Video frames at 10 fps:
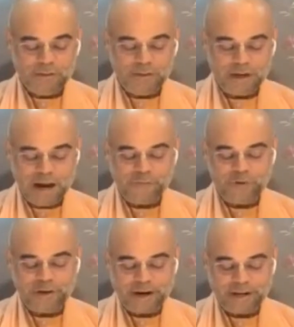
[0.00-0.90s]
after
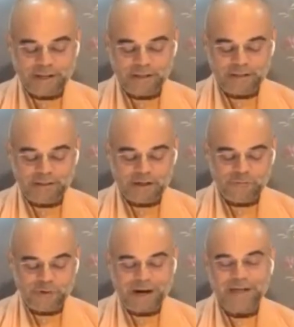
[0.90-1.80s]
riding a
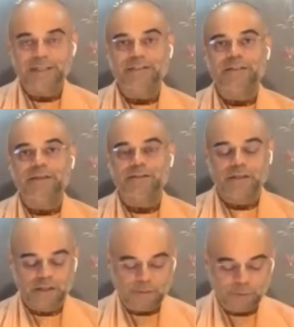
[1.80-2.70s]
far distance
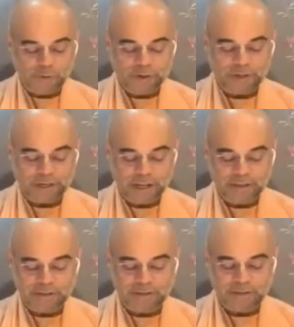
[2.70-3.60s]
in the pouring
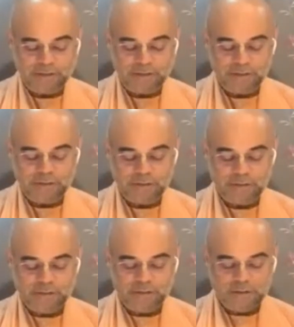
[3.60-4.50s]
rain,
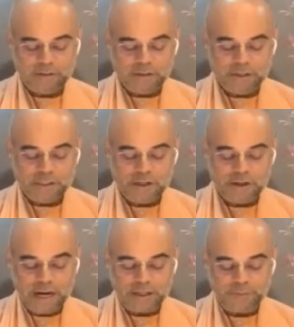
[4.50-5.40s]
Srila
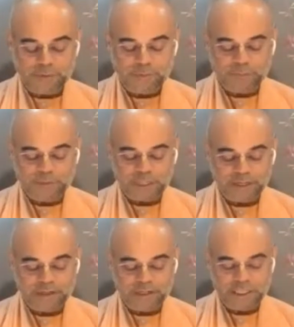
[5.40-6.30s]
Radharaman
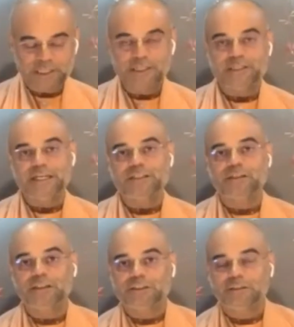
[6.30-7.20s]
Brahmachari reached his
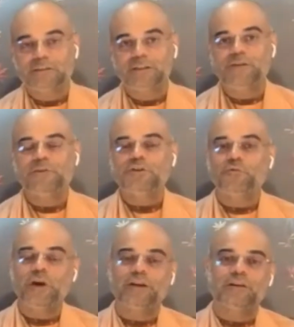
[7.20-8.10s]
destination. He was
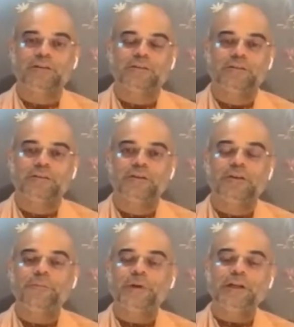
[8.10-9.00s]
wet,
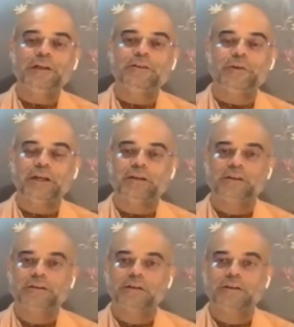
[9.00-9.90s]
completely wet,
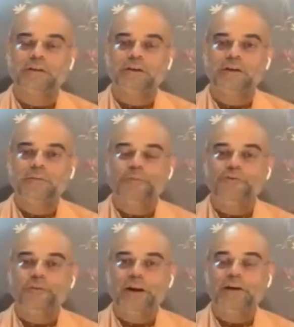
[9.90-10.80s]
but
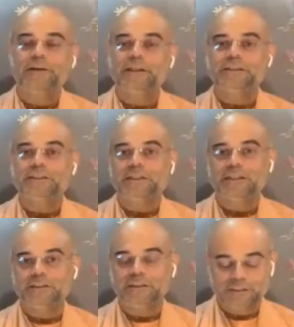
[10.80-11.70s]
finally reached his
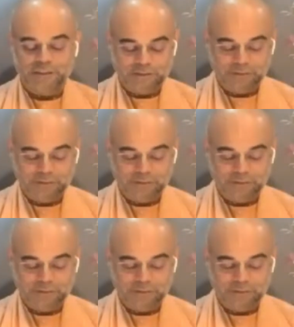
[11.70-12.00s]
destination.